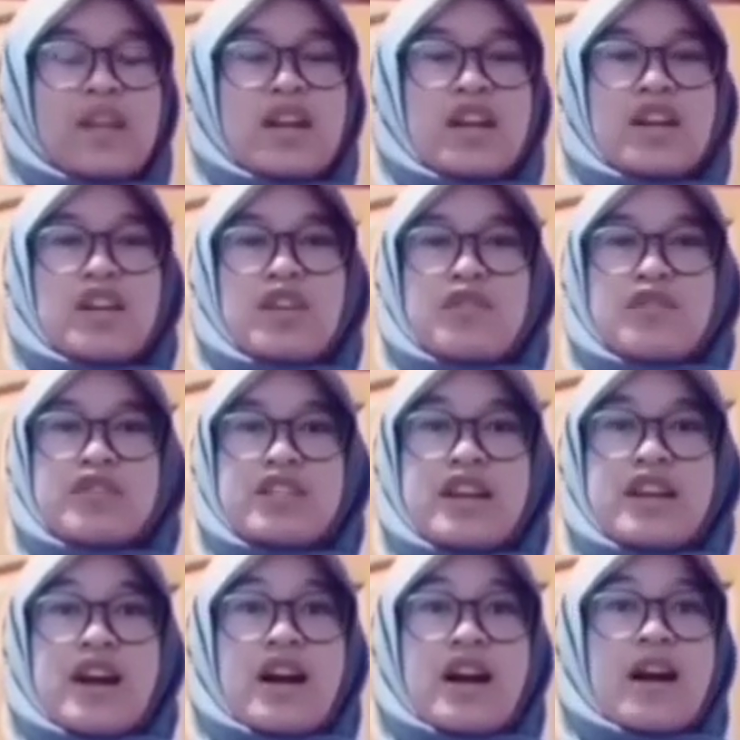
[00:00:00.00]

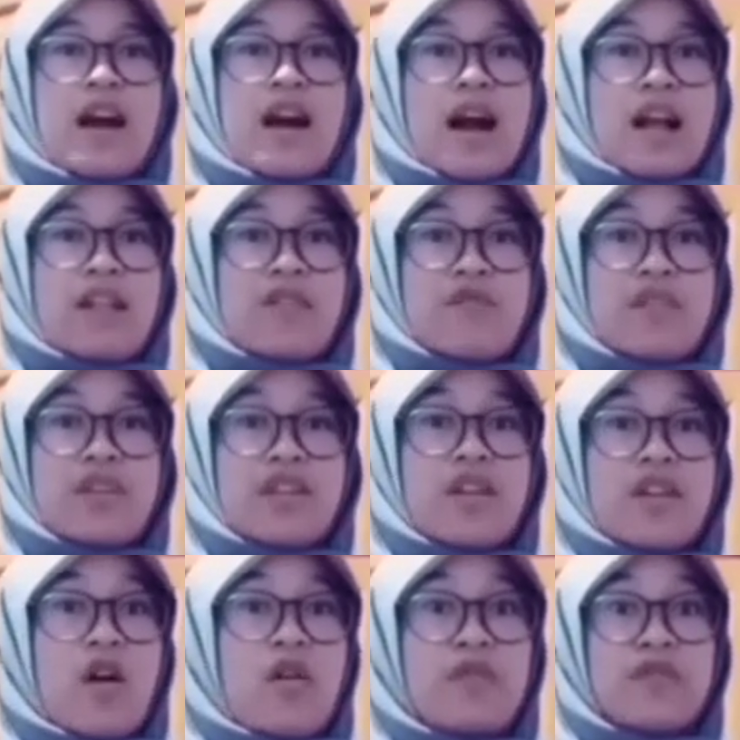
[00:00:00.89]
using adverb
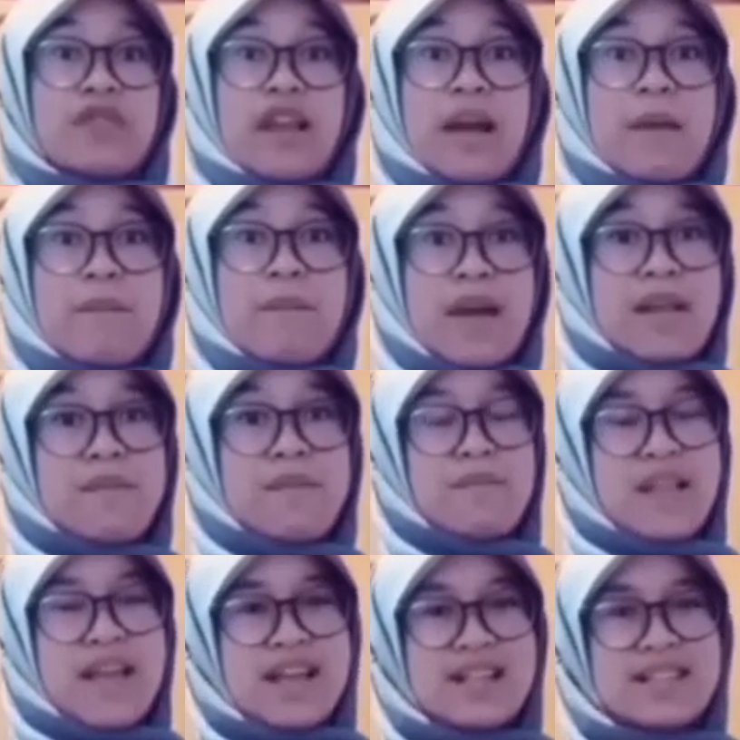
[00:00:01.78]
of time and
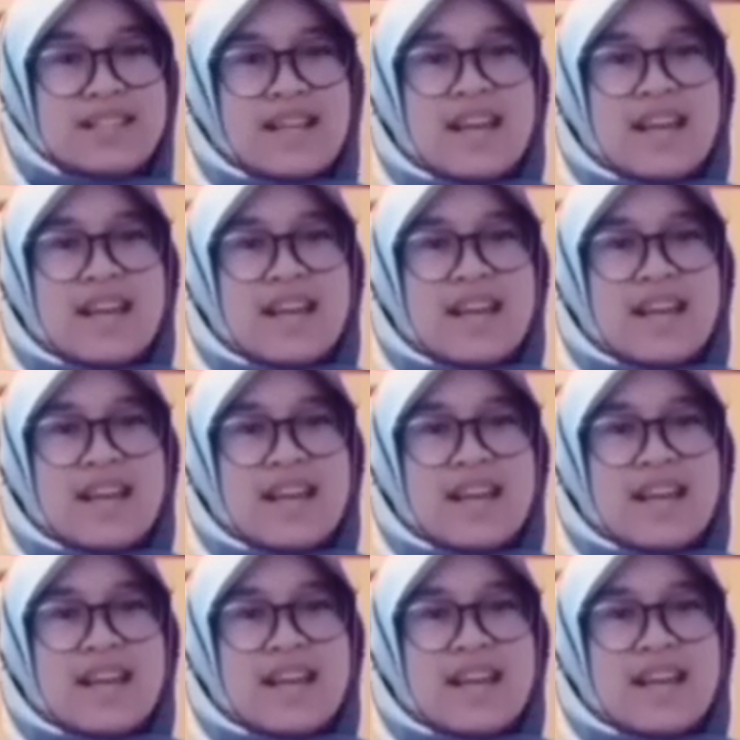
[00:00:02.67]
place